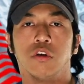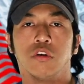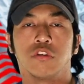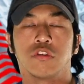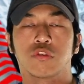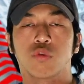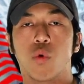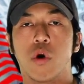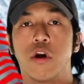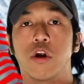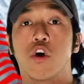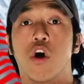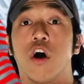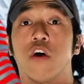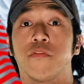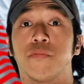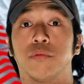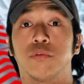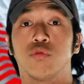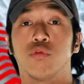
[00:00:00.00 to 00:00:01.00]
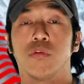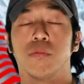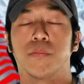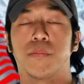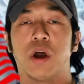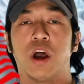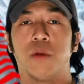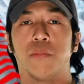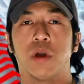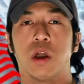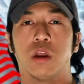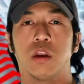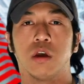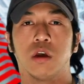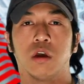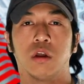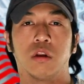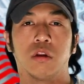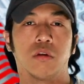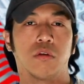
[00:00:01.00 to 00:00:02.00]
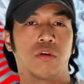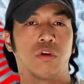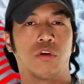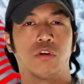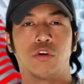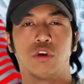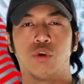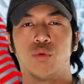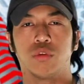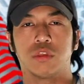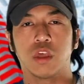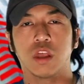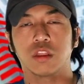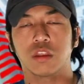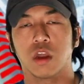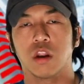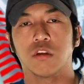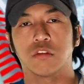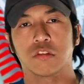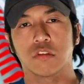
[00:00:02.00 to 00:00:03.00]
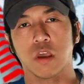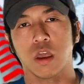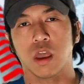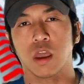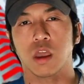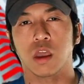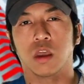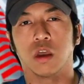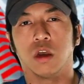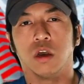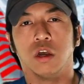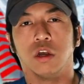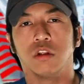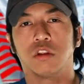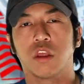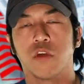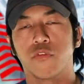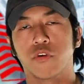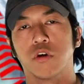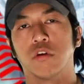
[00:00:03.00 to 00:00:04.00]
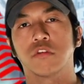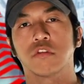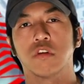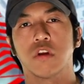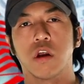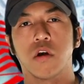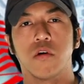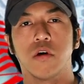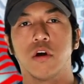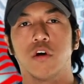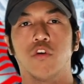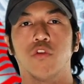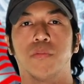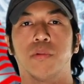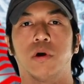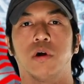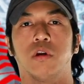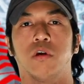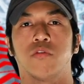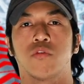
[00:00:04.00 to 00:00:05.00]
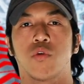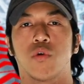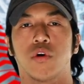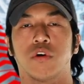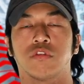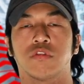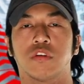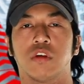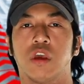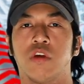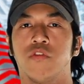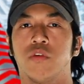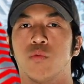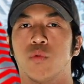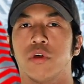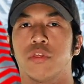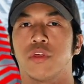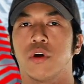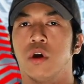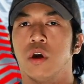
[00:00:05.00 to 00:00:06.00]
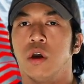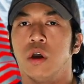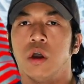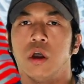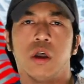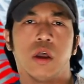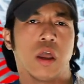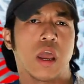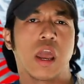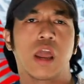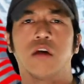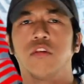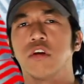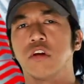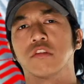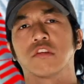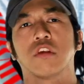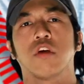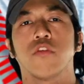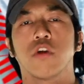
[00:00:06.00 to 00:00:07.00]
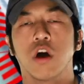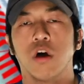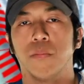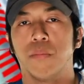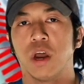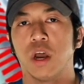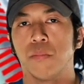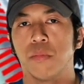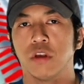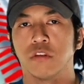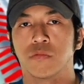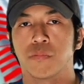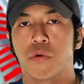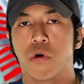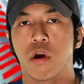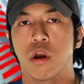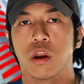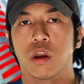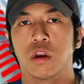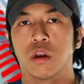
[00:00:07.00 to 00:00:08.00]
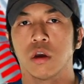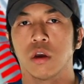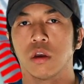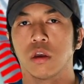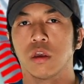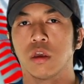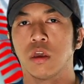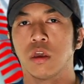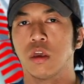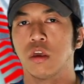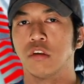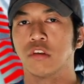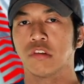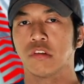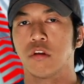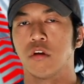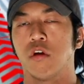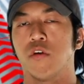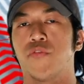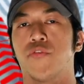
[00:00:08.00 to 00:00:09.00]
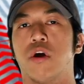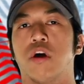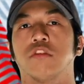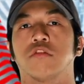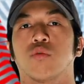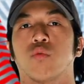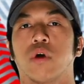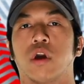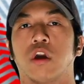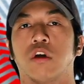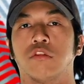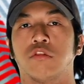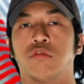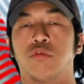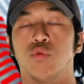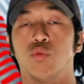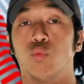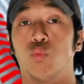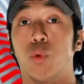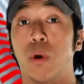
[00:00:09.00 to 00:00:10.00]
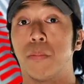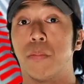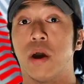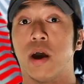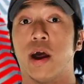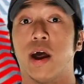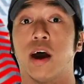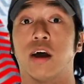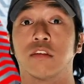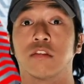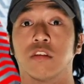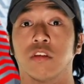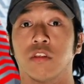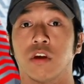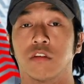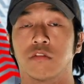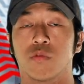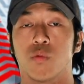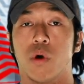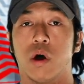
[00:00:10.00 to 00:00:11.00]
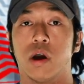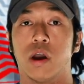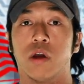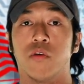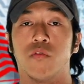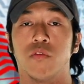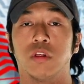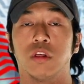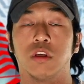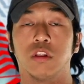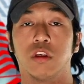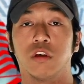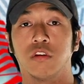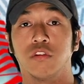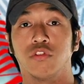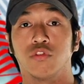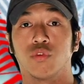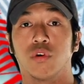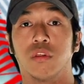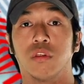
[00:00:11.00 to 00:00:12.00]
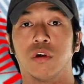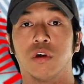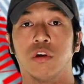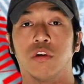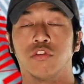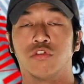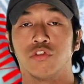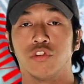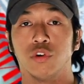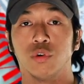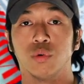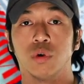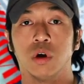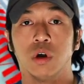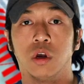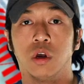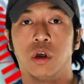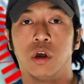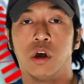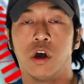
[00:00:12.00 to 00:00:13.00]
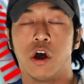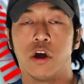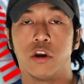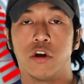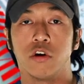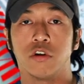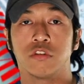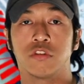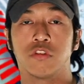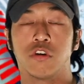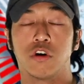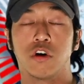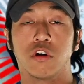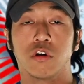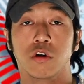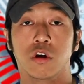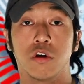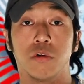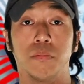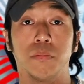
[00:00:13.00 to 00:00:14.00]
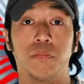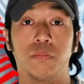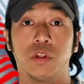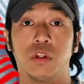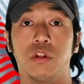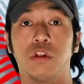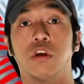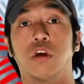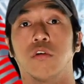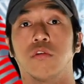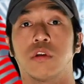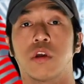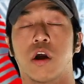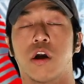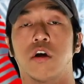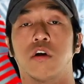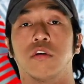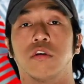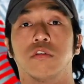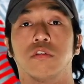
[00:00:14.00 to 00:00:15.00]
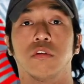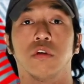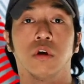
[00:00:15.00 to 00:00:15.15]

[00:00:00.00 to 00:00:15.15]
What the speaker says: squaring off between Batman. And, you would think that it's a difficult scenario, but of course, even with aliens living on Batman's brain, he still finds a way to whip ass, and that's why I really did enjoy the issue. Under certain, dire